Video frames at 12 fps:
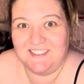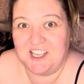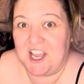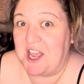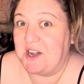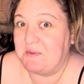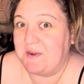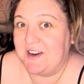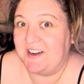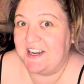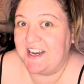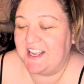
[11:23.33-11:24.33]
Kind of
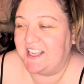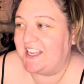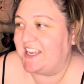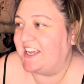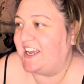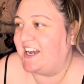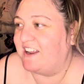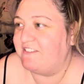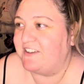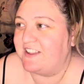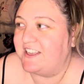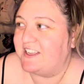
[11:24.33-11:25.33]
weird and icky and I
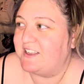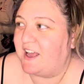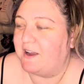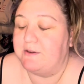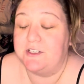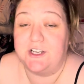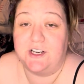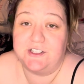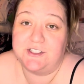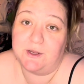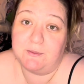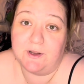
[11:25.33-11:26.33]
feel like I would judge
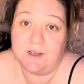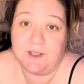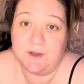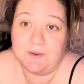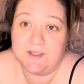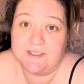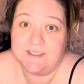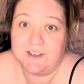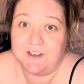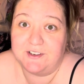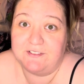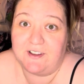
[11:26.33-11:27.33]
someone who was
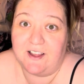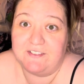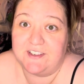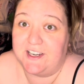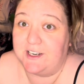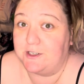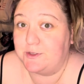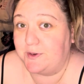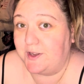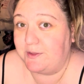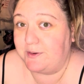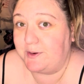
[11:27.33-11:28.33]
35 dating a
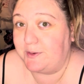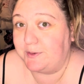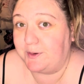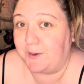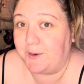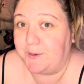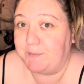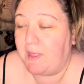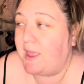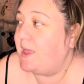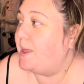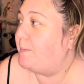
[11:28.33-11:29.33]
23 year old girl,
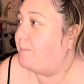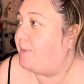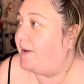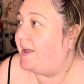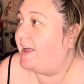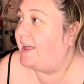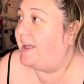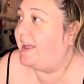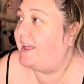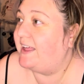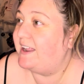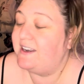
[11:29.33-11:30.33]

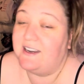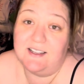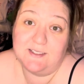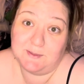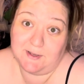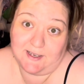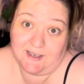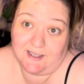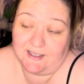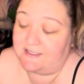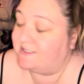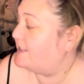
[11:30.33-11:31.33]
but it is what it
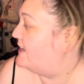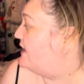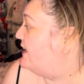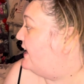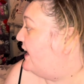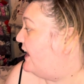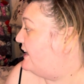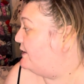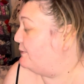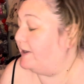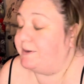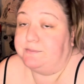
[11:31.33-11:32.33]
is.
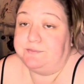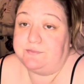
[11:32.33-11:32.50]
Anyway,